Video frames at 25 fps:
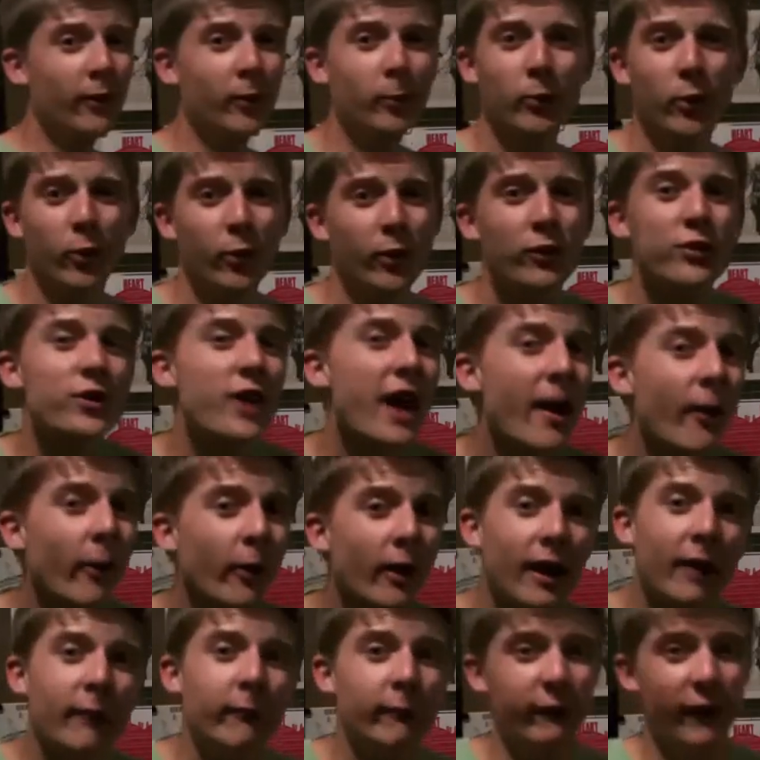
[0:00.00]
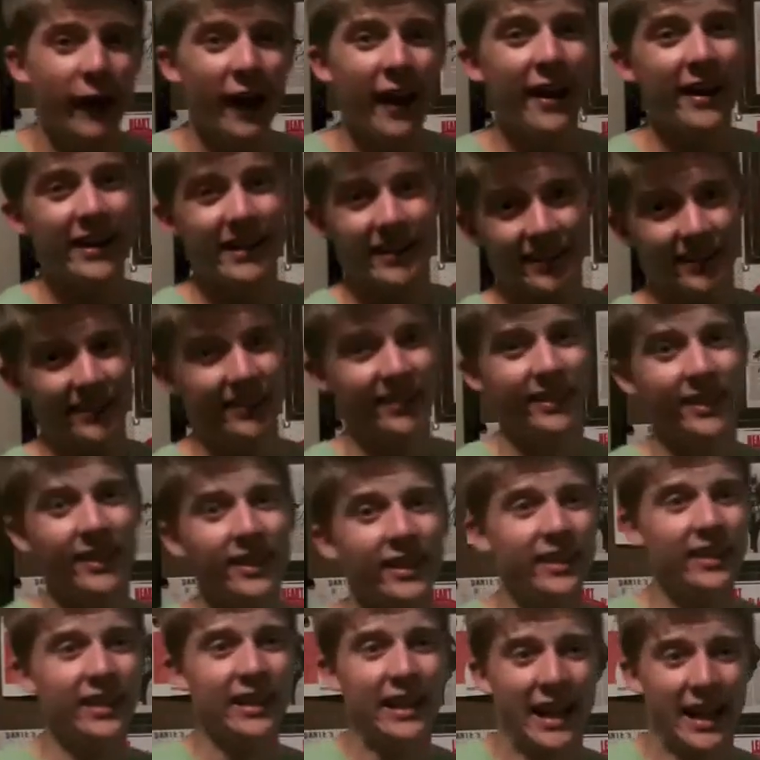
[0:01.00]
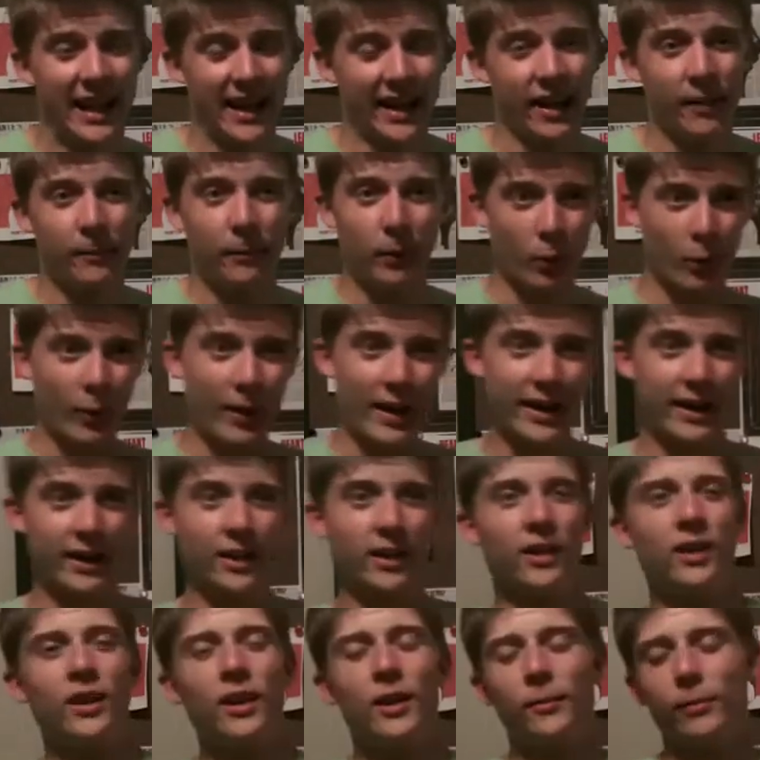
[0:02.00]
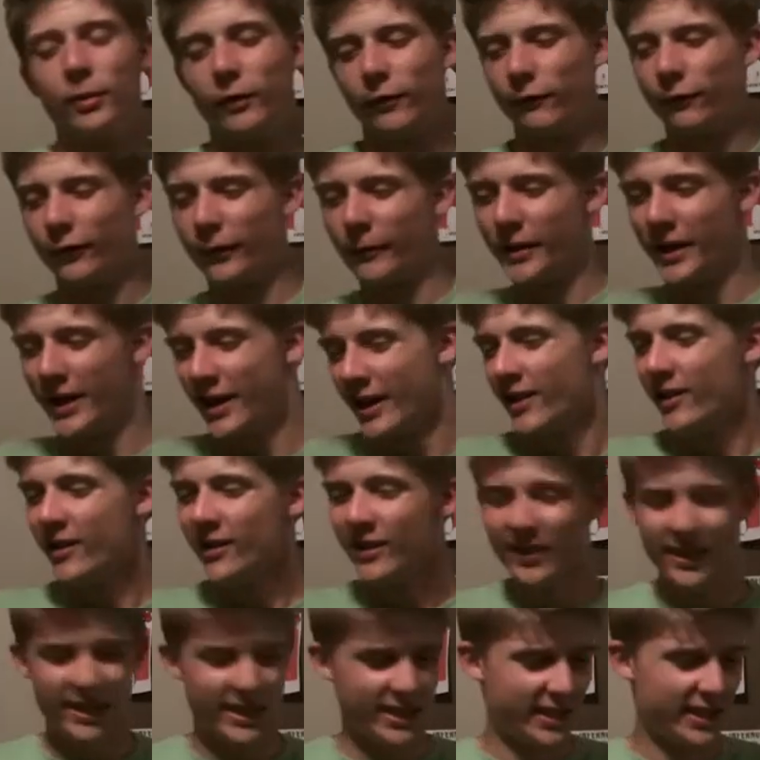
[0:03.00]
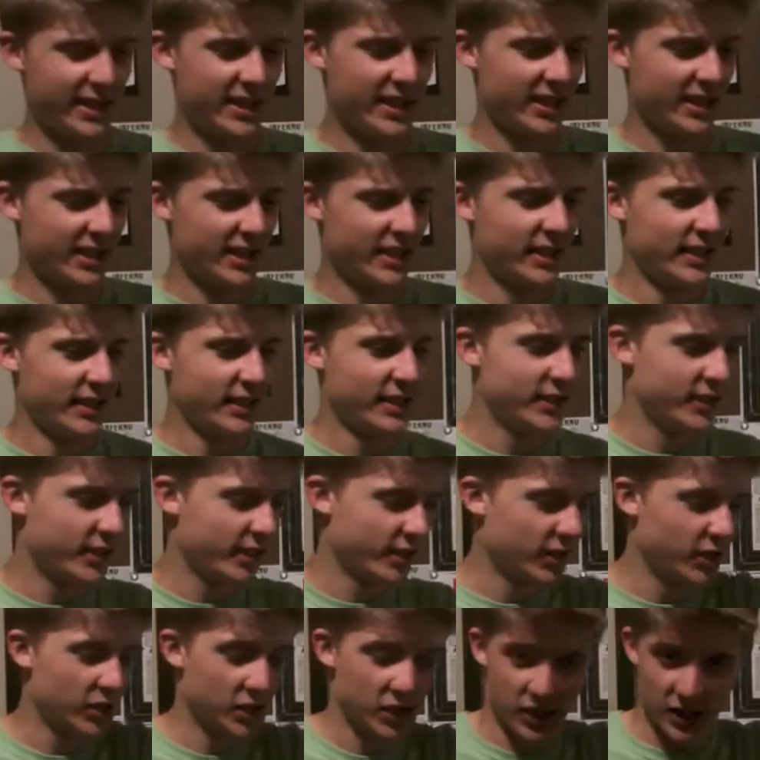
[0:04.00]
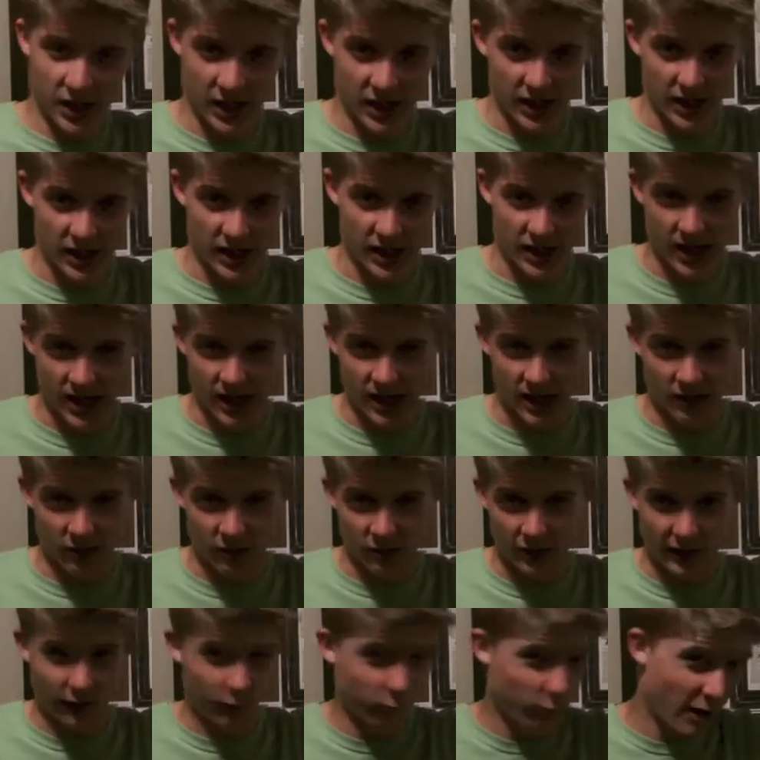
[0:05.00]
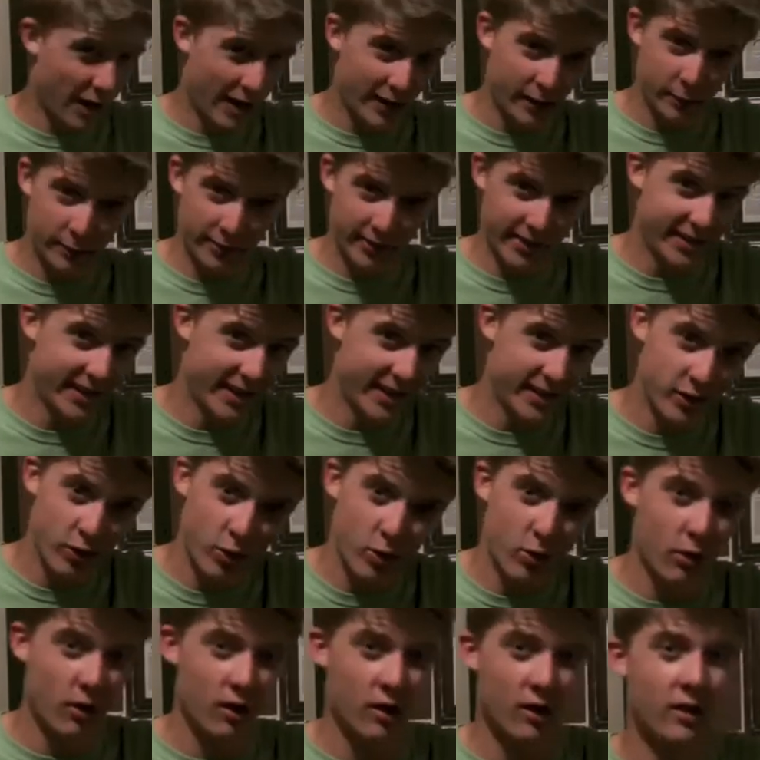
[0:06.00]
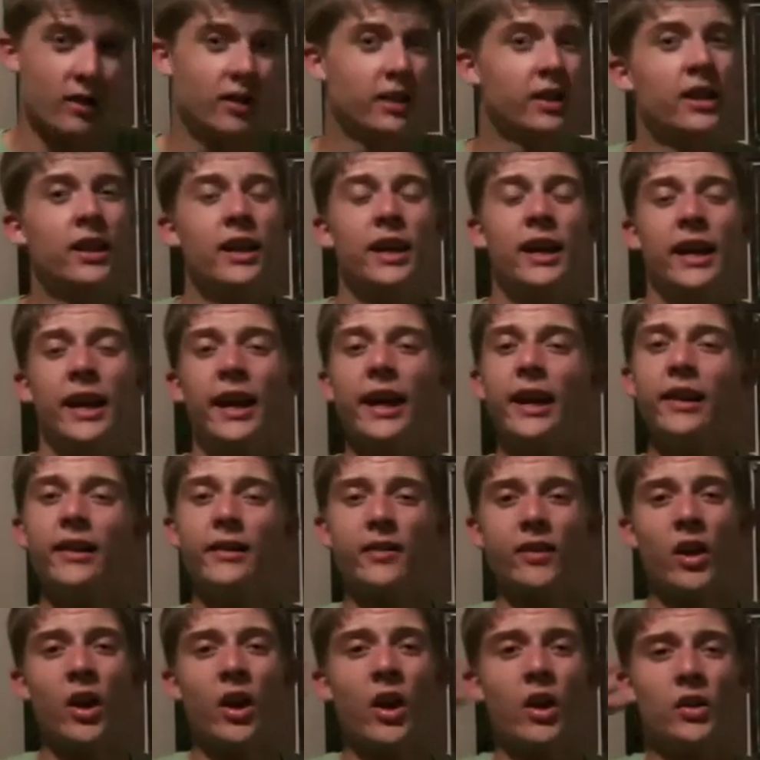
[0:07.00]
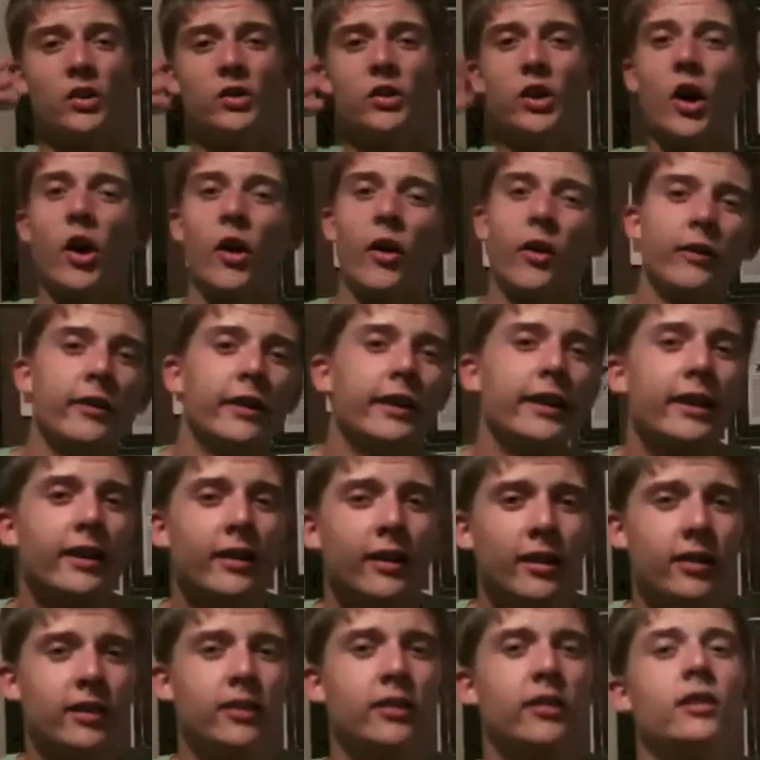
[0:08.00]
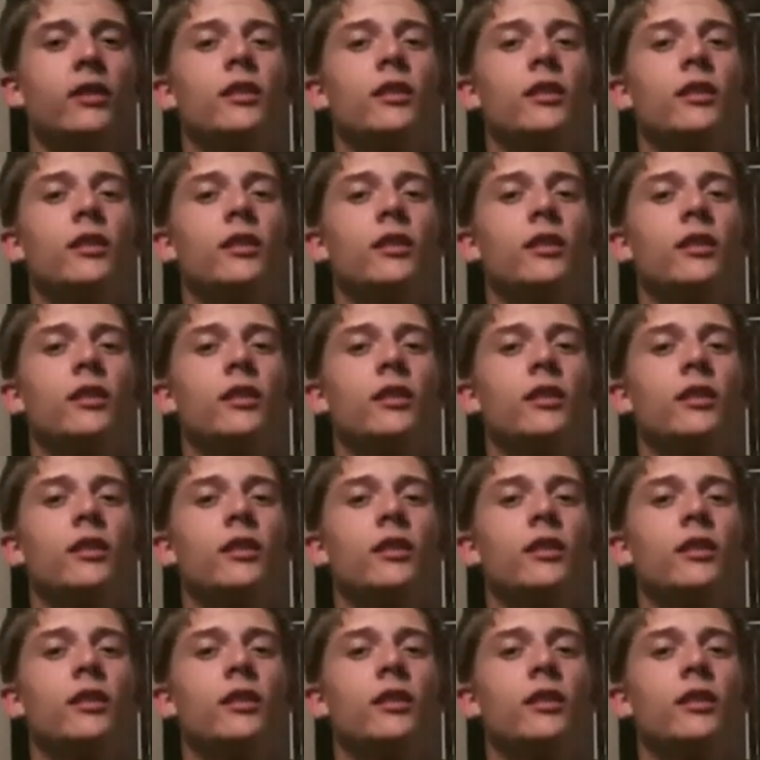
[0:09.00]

I'm to the shower, I'm fine. And I'm awake. But from here to like right outside that door, it is darn near